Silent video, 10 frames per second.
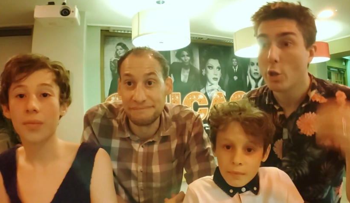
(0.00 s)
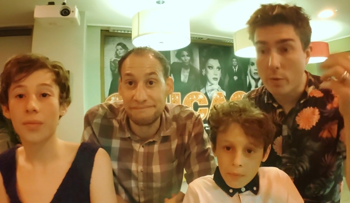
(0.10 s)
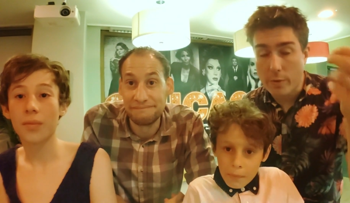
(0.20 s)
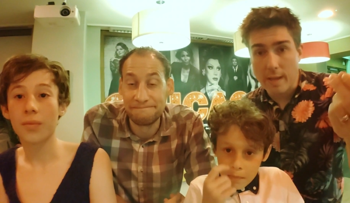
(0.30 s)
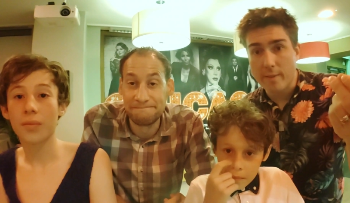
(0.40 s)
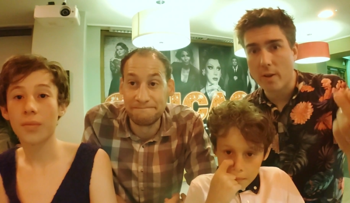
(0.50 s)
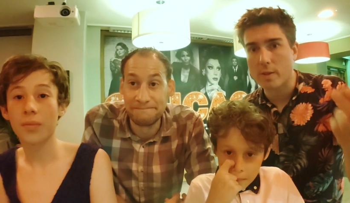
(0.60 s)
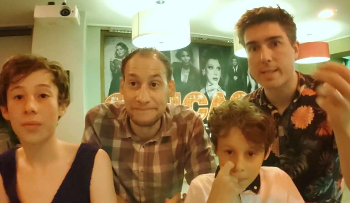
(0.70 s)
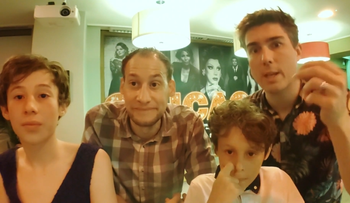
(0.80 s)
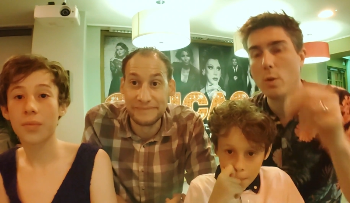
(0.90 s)
Speaker 1: You think
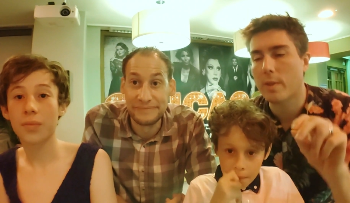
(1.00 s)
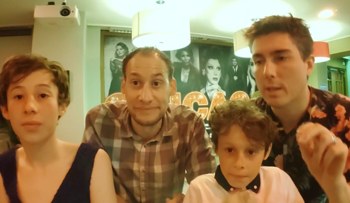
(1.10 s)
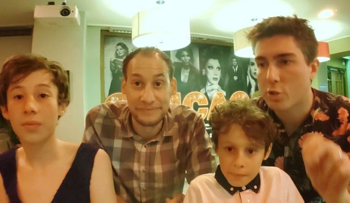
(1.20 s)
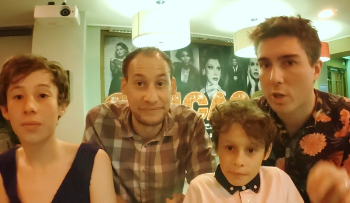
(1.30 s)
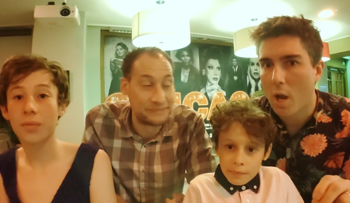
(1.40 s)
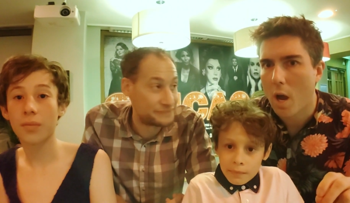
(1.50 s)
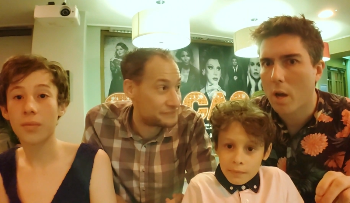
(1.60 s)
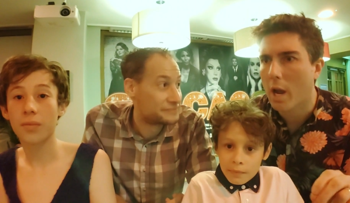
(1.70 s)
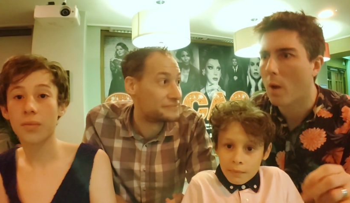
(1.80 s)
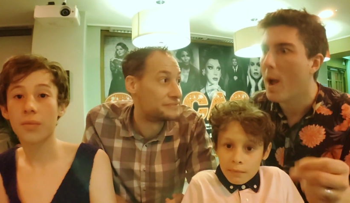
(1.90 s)
Fosse, you think
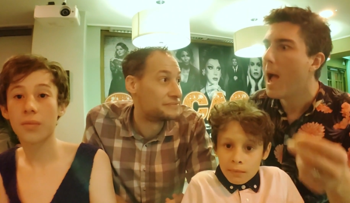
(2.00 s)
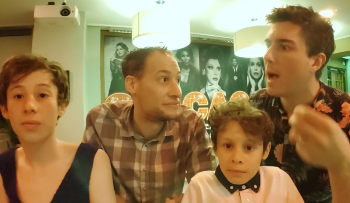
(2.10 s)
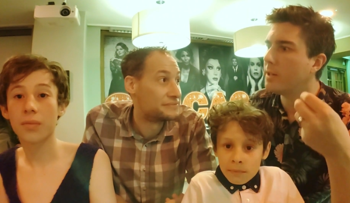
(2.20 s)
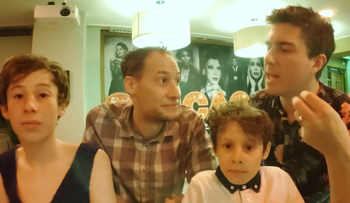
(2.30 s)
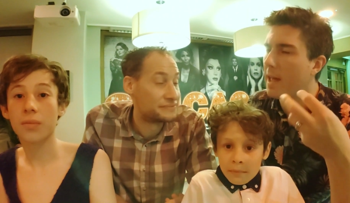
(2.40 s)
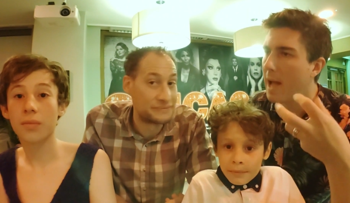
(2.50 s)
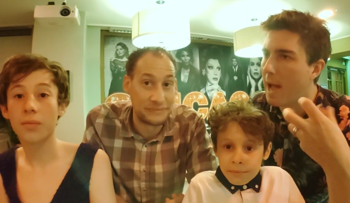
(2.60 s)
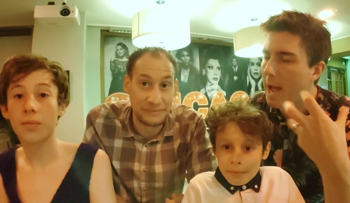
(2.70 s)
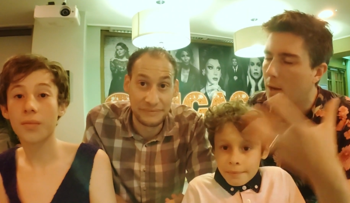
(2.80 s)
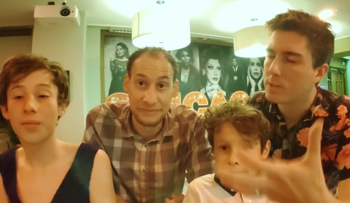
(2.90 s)
Chicago. And
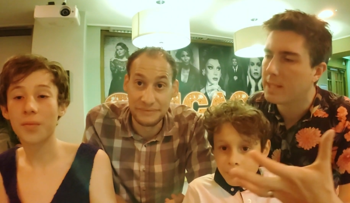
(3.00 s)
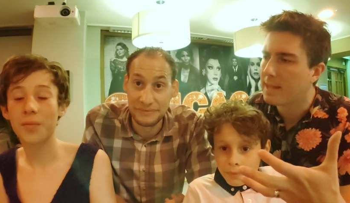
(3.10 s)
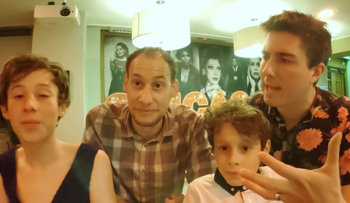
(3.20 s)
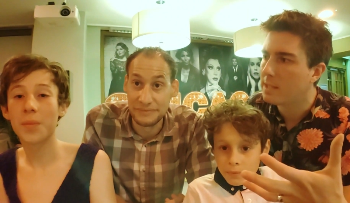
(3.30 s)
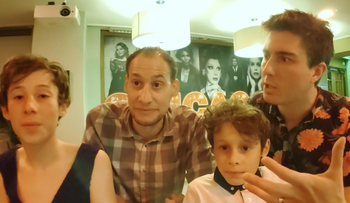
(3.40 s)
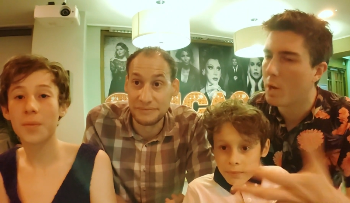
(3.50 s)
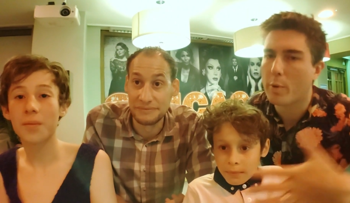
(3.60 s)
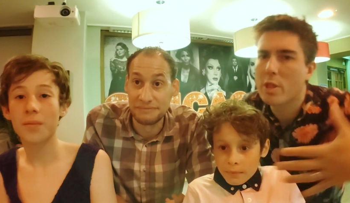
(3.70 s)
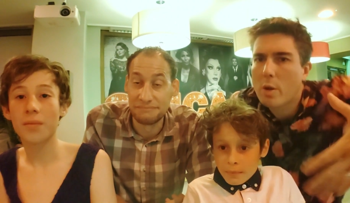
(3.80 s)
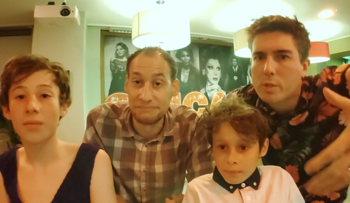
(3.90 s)
how did they
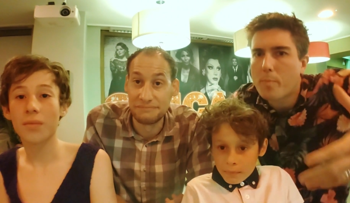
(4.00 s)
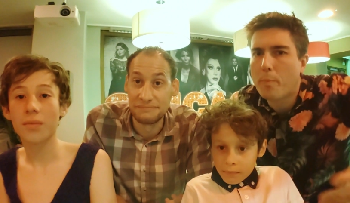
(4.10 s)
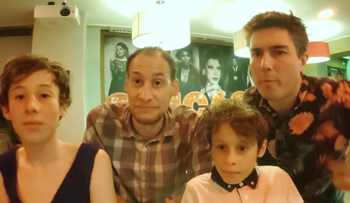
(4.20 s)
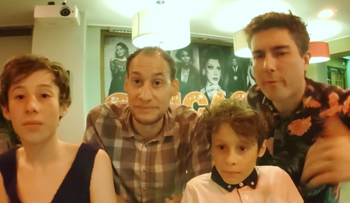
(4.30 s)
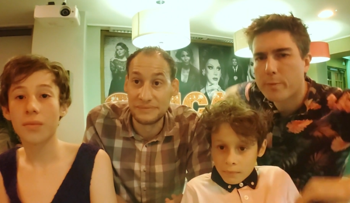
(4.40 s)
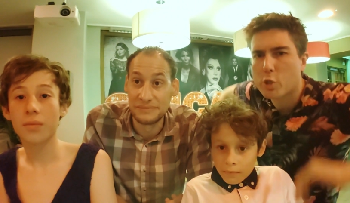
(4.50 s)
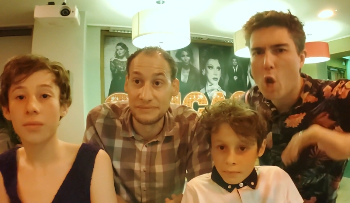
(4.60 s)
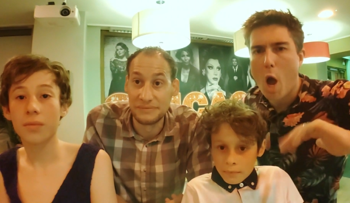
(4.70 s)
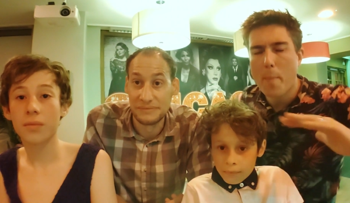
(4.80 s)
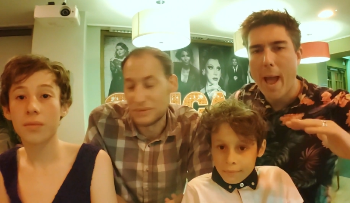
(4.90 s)
interpret those
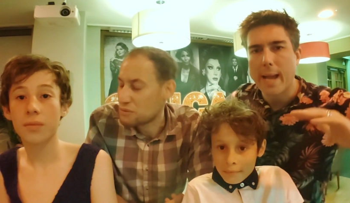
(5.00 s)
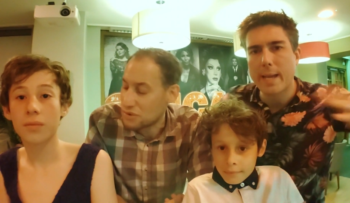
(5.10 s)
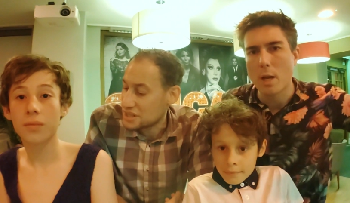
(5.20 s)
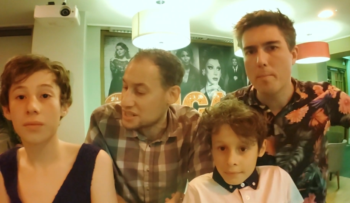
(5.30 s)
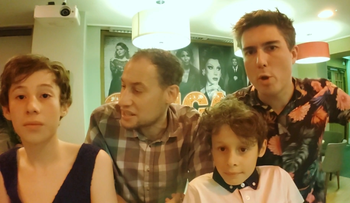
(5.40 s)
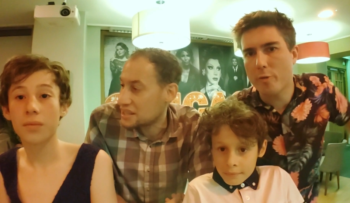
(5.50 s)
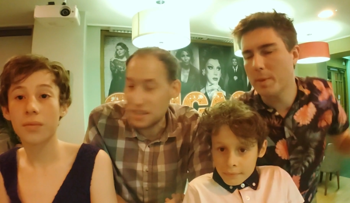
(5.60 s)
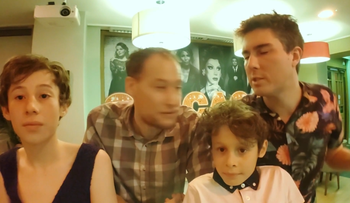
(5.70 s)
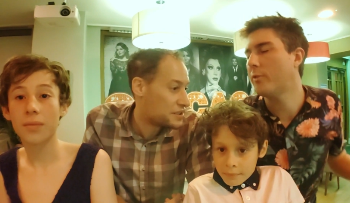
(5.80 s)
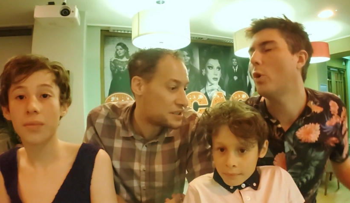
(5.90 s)
sharp angular movements
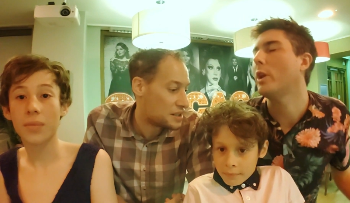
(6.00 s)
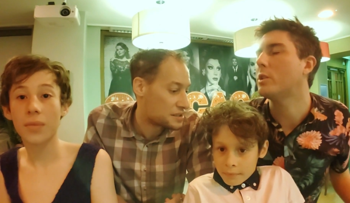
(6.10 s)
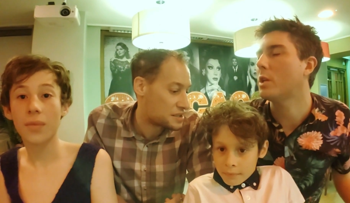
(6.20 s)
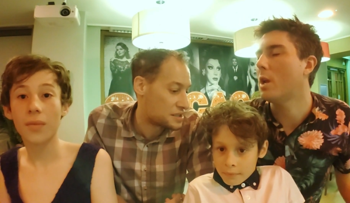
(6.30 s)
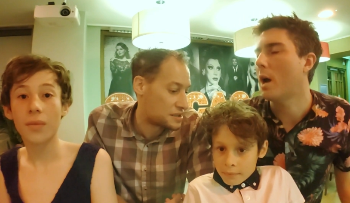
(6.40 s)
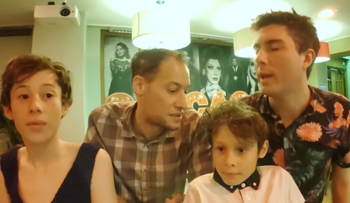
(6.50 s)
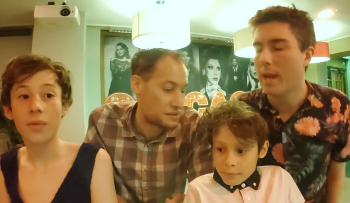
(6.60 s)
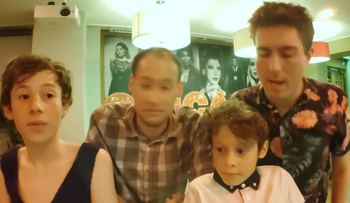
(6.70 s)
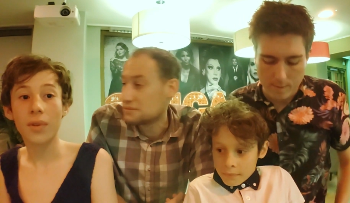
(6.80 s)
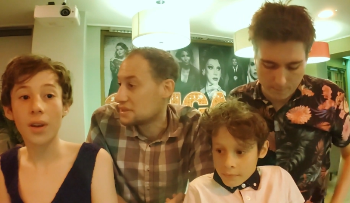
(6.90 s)
think of the for you tonight?
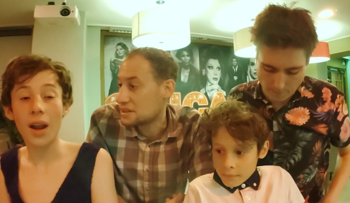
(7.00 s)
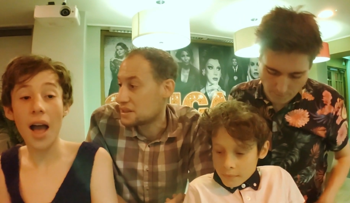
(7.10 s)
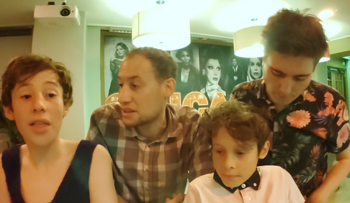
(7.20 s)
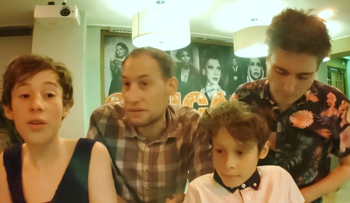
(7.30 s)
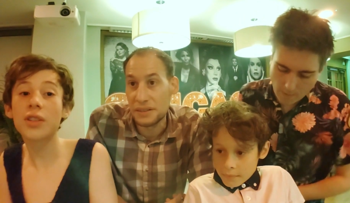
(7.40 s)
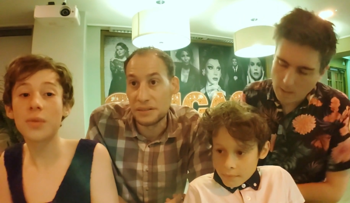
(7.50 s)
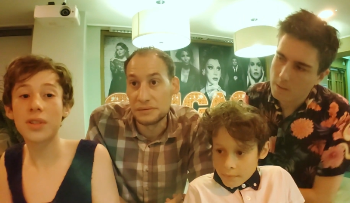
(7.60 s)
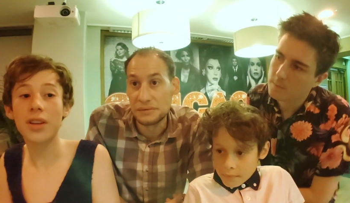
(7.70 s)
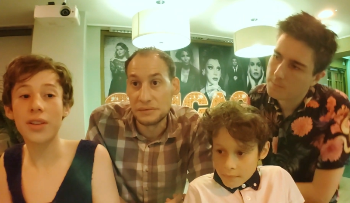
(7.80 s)
Yeah. What did you think I thought it was